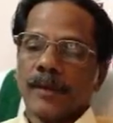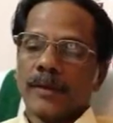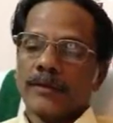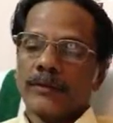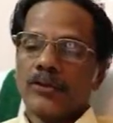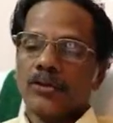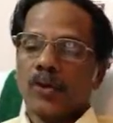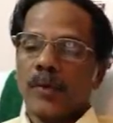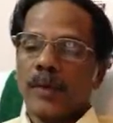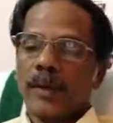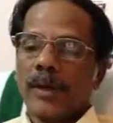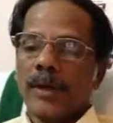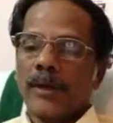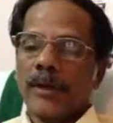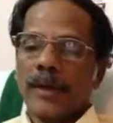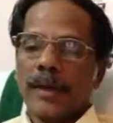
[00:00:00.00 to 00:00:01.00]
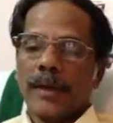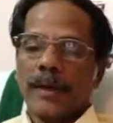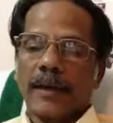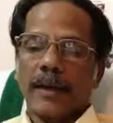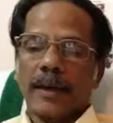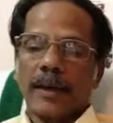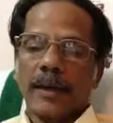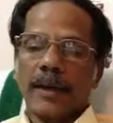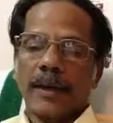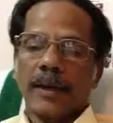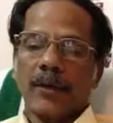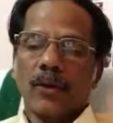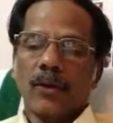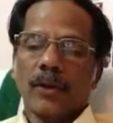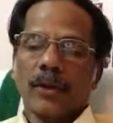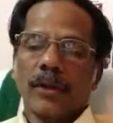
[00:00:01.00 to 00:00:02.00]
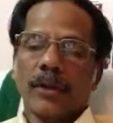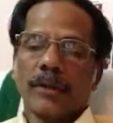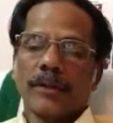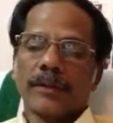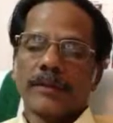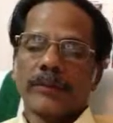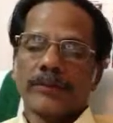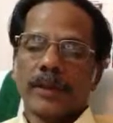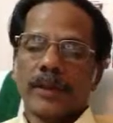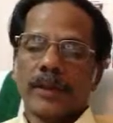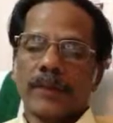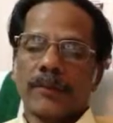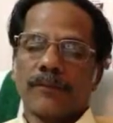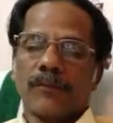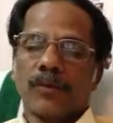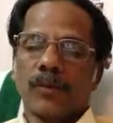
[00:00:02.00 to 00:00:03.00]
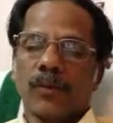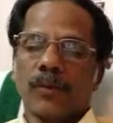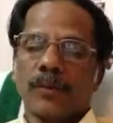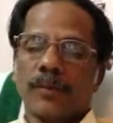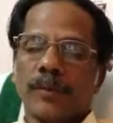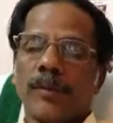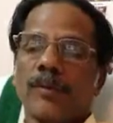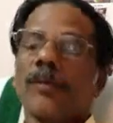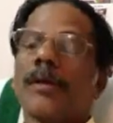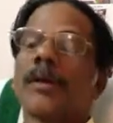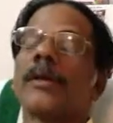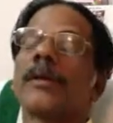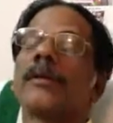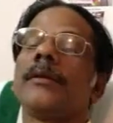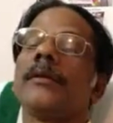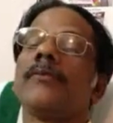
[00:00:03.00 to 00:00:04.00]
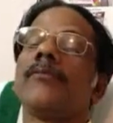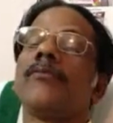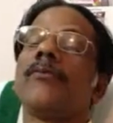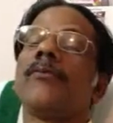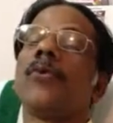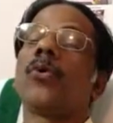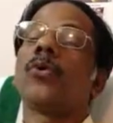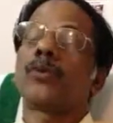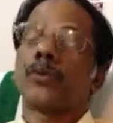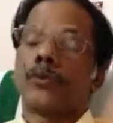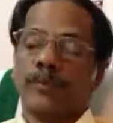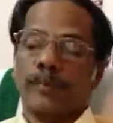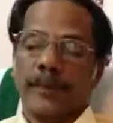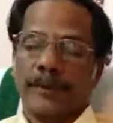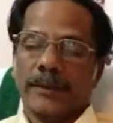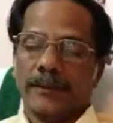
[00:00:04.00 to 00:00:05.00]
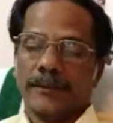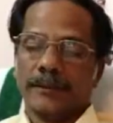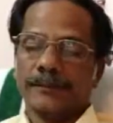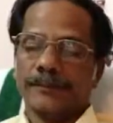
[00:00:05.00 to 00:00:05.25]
Stomach and allied organs are formed by the 4th month.